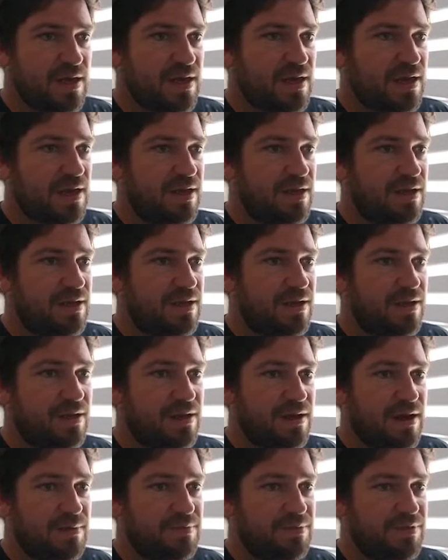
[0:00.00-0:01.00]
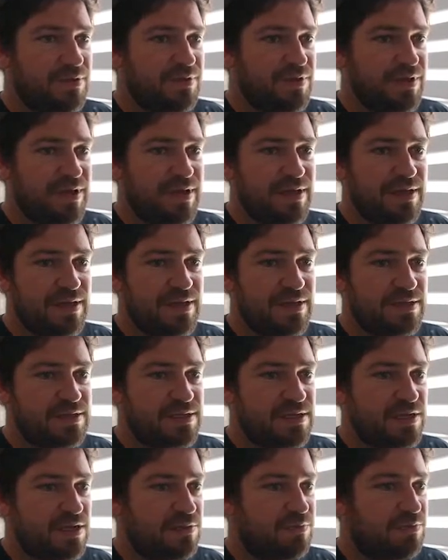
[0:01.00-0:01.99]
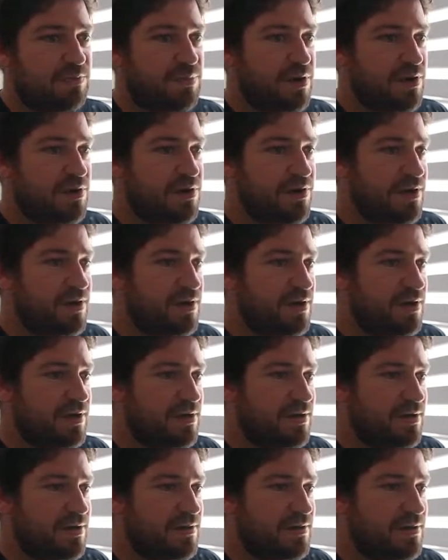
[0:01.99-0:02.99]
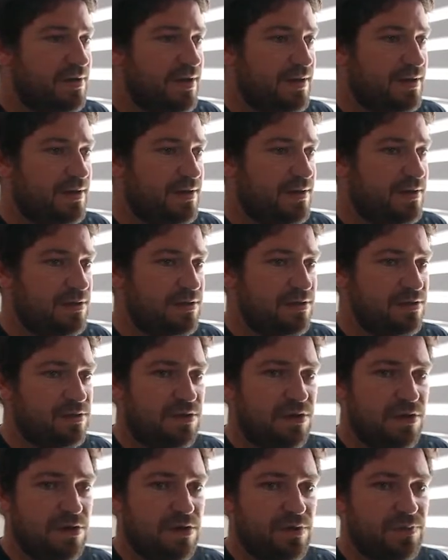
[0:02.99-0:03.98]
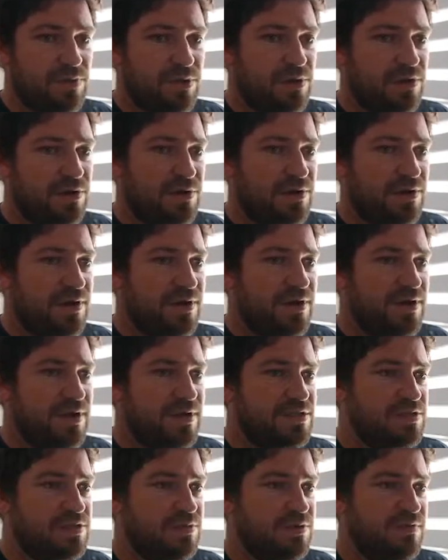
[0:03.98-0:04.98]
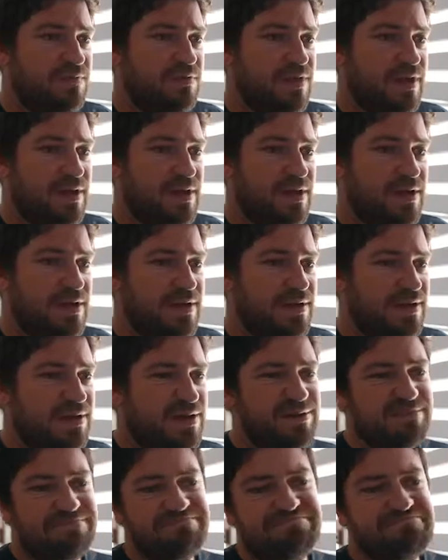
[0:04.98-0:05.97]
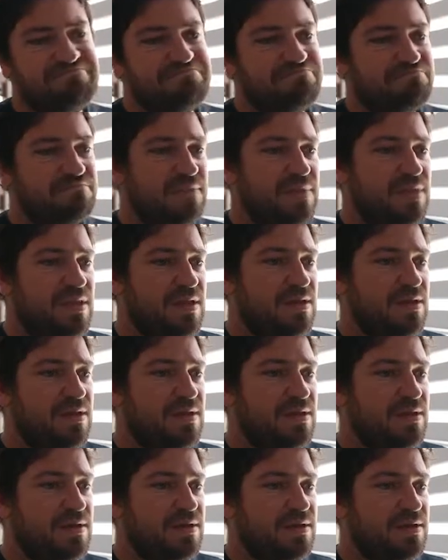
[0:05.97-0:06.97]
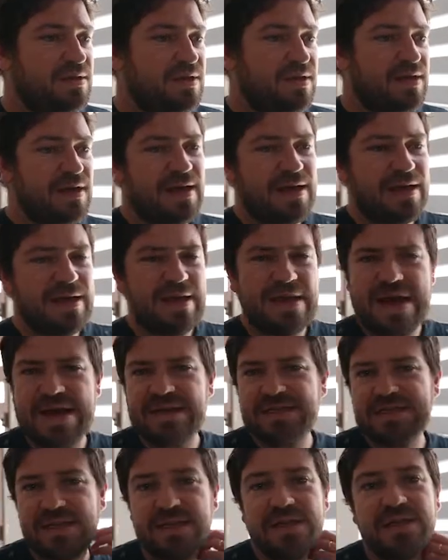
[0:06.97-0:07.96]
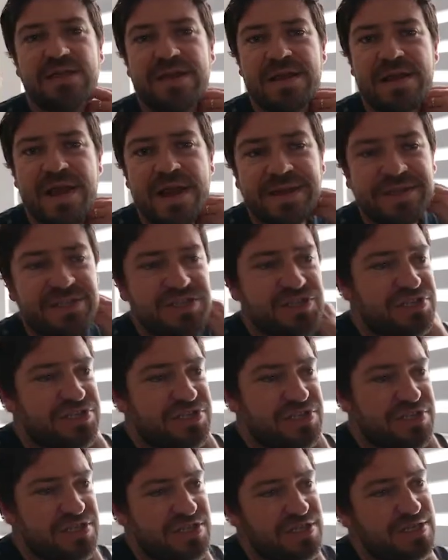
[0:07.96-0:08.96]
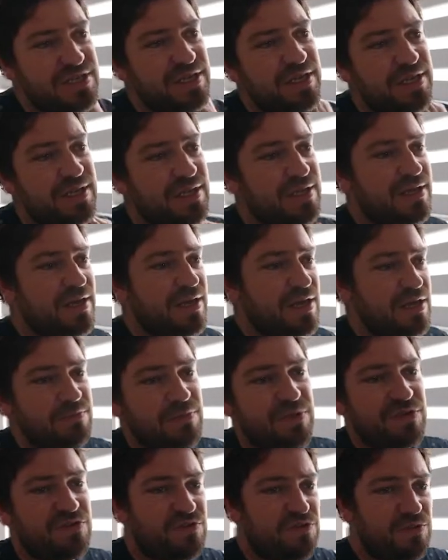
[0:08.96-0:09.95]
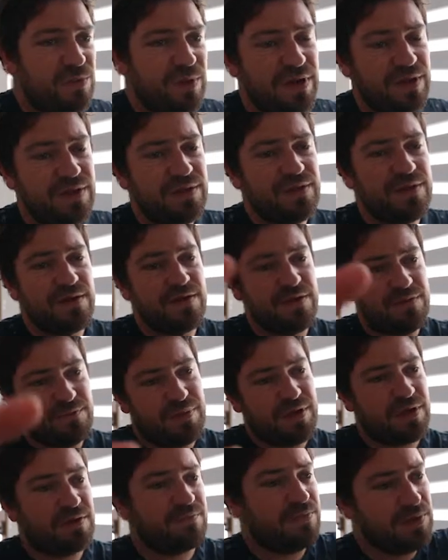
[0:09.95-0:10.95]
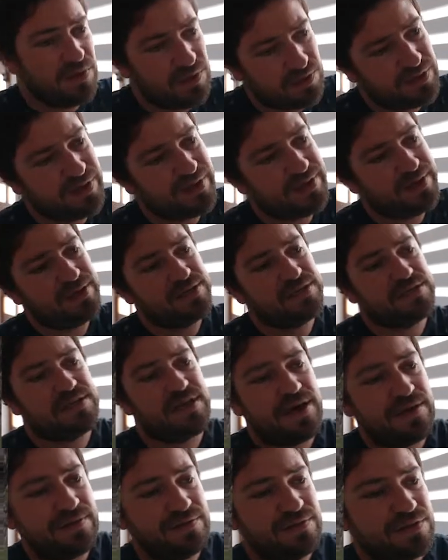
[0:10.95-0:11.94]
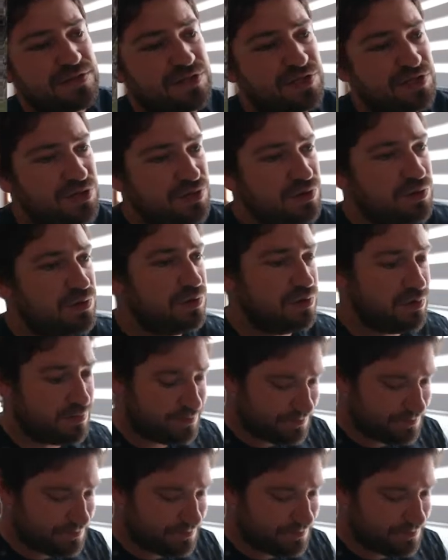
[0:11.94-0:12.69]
And I put this little park here and that little dog park there as sort of like a nice little nature scene in between the big buildings and the school.